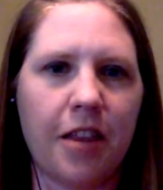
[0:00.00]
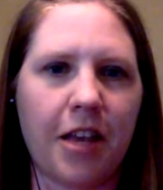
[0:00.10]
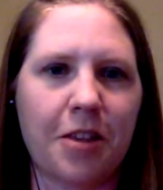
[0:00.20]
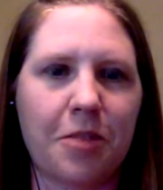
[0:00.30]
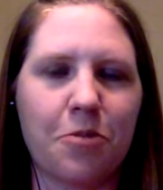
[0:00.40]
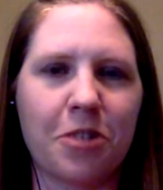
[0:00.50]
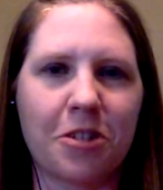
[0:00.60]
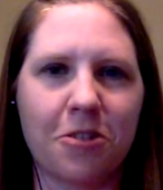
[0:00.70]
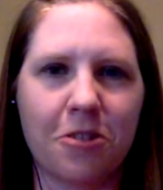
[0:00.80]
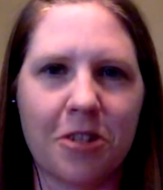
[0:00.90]
like the Marine
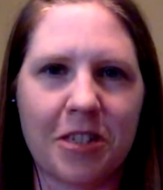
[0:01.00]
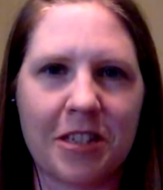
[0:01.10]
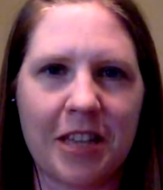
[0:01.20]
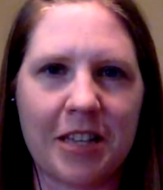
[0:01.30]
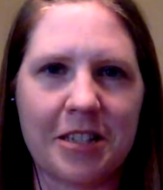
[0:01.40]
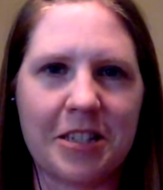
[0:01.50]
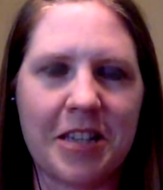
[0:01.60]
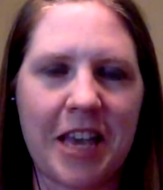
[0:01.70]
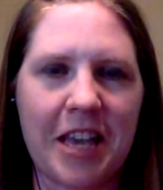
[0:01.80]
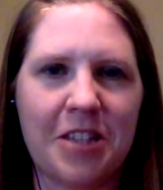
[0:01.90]
Corps, it's less than
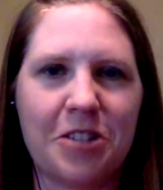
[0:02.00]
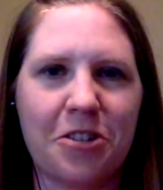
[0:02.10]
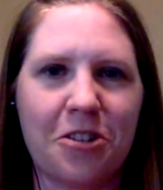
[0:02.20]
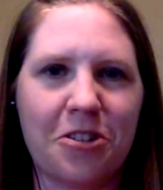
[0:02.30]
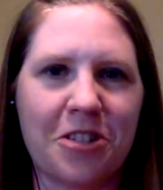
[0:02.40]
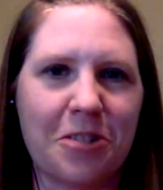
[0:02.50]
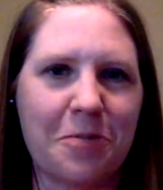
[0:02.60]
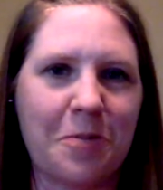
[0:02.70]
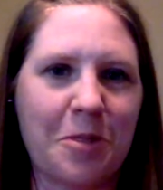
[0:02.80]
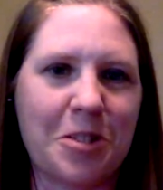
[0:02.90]
10. So there's
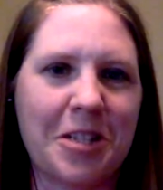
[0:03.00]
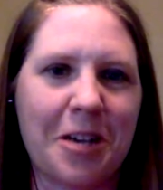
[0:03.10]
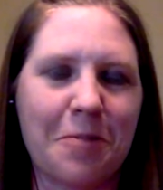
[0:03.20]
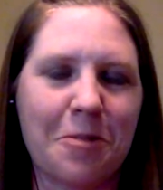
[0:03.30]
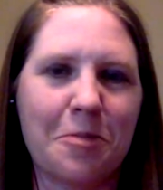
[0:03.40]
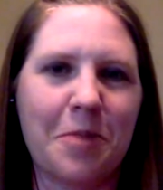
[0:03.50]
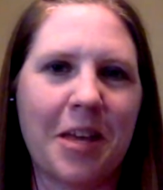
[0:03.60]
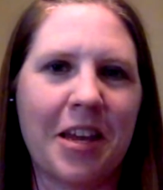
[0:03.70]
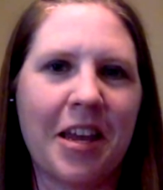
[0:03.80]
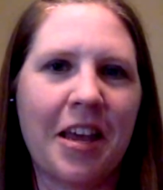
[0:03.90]
almost double,
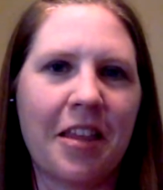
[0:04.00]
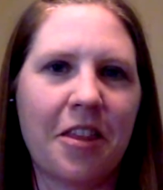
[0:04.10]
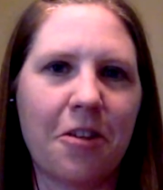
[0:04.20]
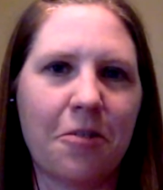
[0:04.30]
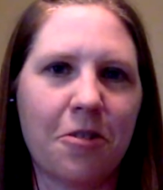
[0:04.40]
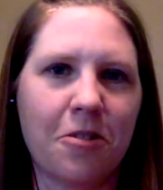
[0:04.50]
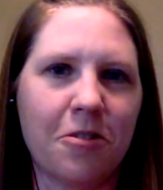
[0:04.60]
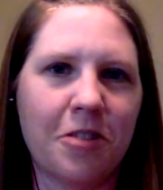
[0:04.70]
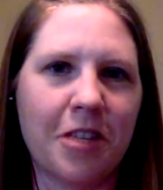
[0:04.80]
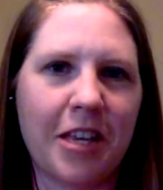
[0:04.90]
but there were
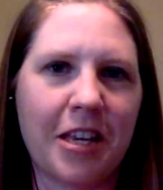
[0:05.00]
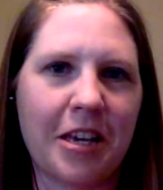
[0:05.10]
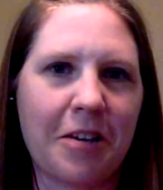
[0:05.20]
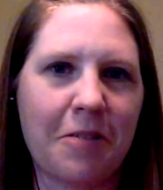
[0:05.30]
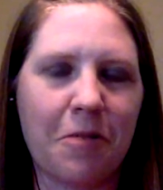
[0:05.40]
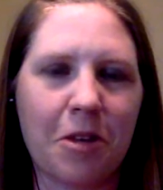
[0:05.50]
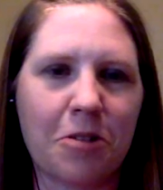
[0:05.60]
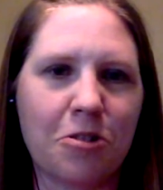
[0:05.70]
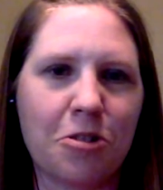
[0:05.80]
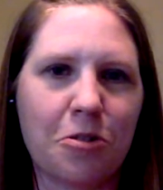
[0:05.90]
only 1
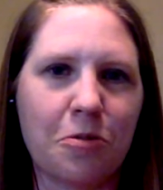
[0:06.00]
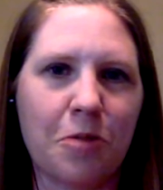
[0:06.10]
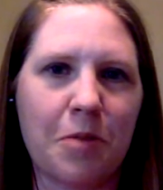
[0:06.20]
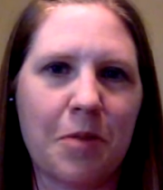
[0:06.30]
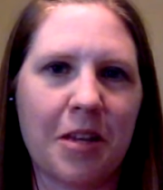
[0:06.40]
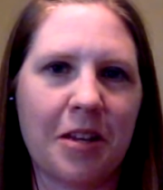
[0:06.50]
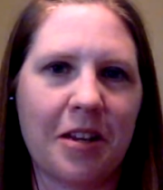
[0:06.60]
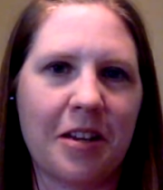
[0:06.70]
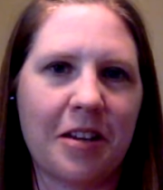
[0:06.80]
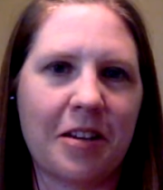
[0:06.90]
or 2 women.
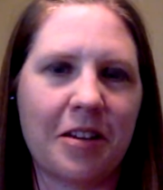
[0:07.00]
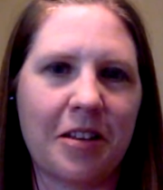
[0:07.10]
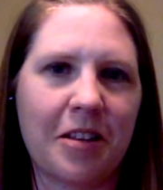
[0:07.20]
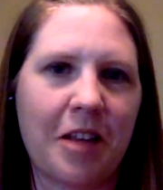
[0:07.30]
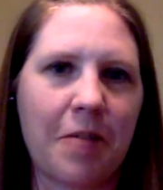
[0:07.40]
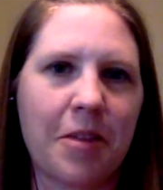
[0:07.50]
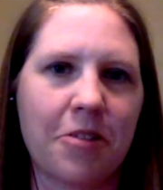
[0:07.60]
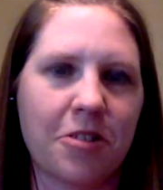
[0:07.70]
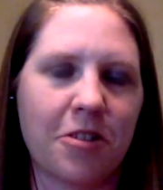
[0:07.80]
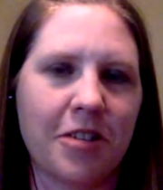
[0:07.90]
I mean,
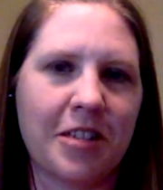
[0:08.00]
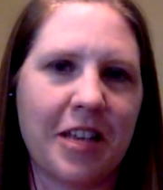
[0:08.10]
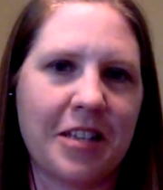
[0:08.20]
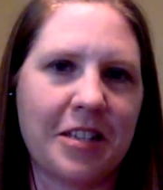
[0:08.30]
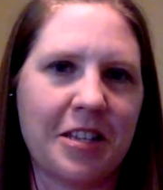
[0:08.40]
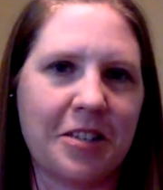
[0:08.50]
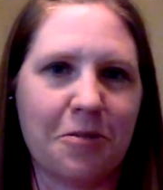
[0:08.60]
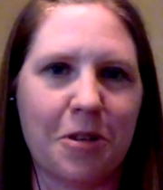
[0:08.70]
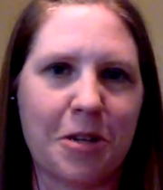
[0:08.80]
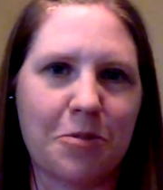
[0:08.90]
there's always less than
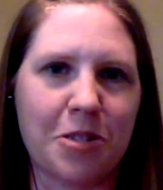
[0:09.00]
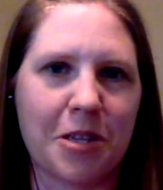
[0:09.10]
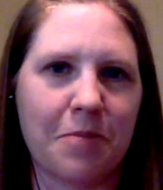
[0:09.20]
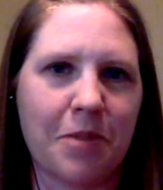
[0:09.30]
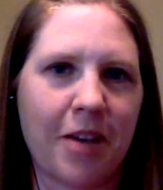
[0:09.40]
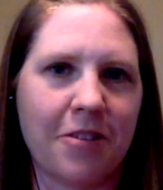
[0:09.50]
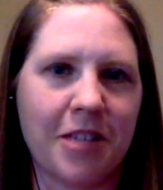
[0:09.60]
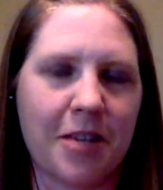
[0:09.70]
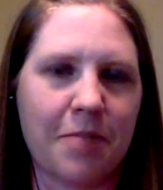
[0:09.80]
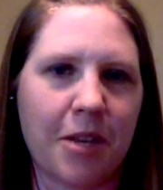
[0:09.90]
20%, but I would
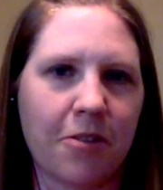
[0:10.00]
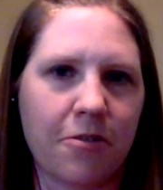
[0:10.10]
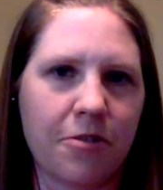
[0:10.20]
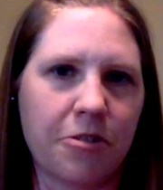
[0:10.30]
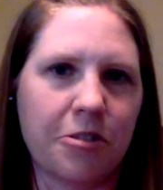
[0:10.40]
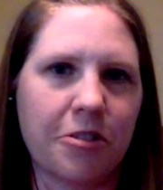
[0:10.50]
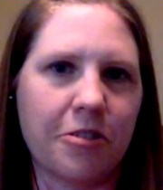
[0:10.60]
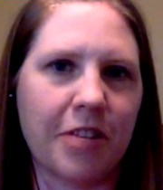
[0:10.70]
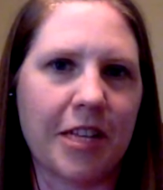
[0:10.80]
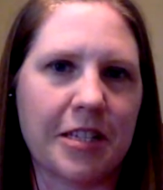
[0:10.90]
say in my career field, there
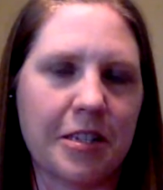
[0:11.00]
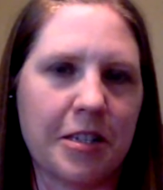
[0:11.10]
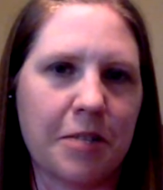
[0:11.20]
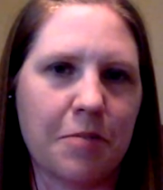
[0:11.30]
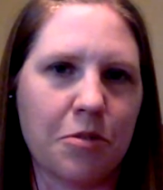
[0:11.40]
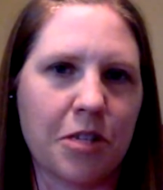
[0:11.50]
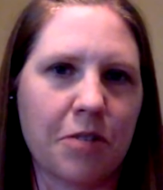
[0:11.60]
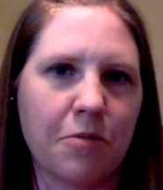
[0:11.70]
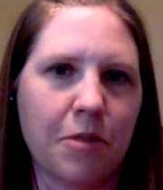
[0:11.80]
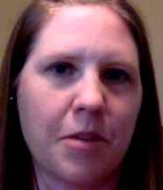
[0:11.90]
were less than
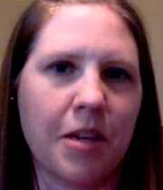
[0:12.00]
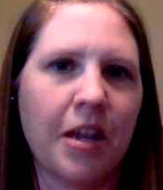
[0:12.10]
10% women